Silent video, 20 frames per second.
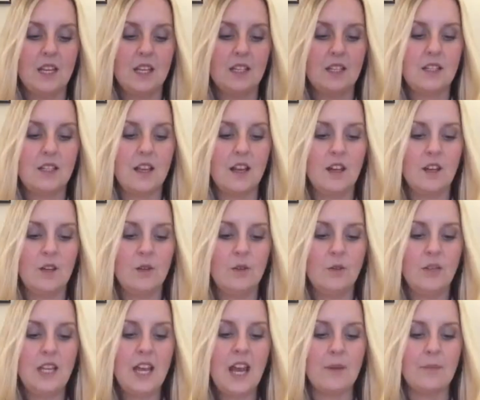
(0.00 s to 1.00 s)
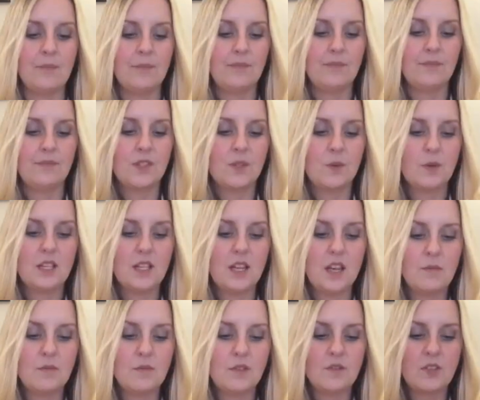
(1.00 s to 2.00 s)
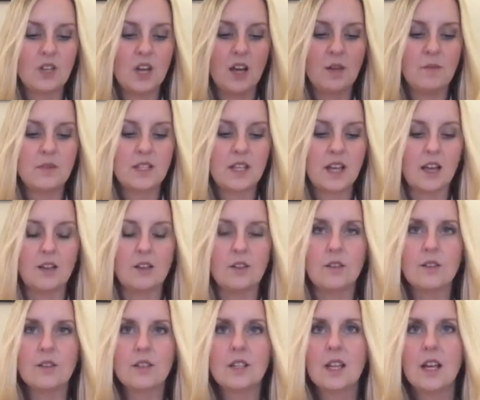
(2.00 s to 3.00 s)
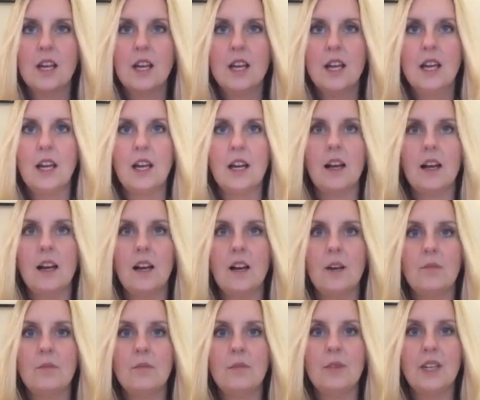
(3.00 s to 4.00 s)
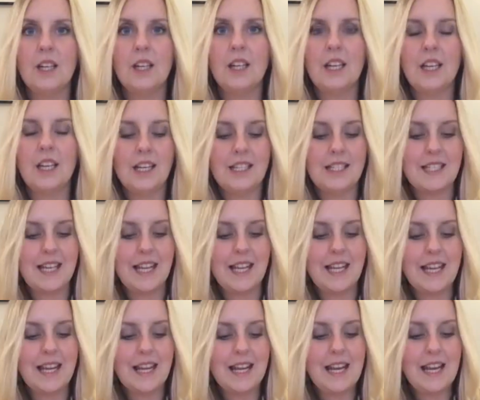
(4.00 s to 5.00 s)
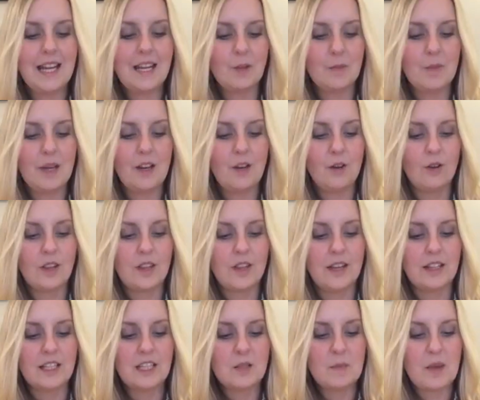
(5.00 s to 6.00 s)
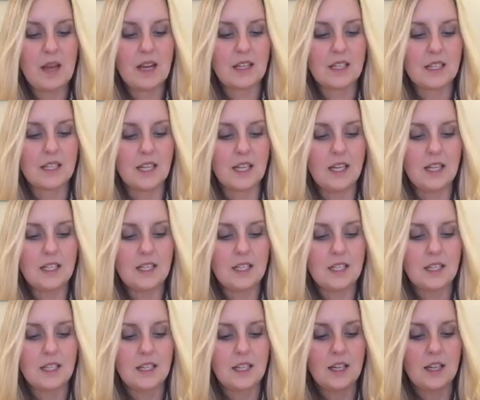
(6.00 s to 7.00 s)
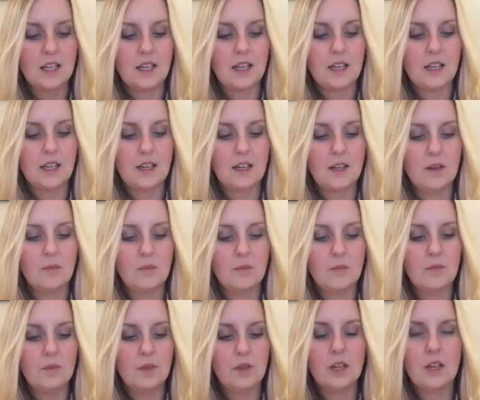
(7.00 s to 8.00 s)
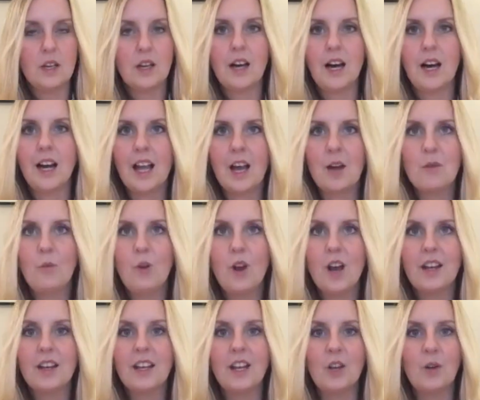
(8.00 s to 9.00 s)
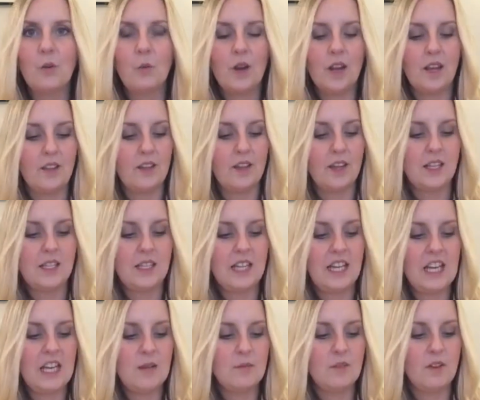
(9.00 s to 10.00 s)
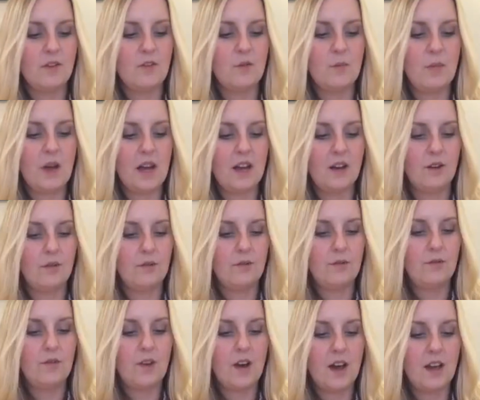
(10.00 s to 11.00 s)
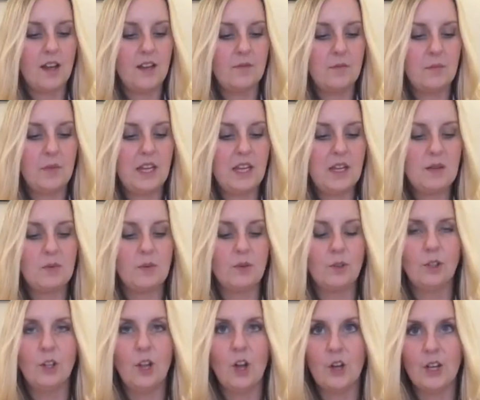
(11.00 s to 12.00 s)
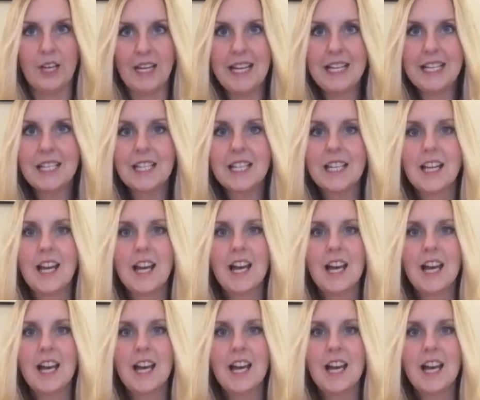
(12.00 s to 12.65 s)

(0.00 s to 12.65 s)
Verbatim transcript: So yeah, so in terms of timescales, um, it's taking a little bit longer than expected. Um, I am working with a team of about five people on it.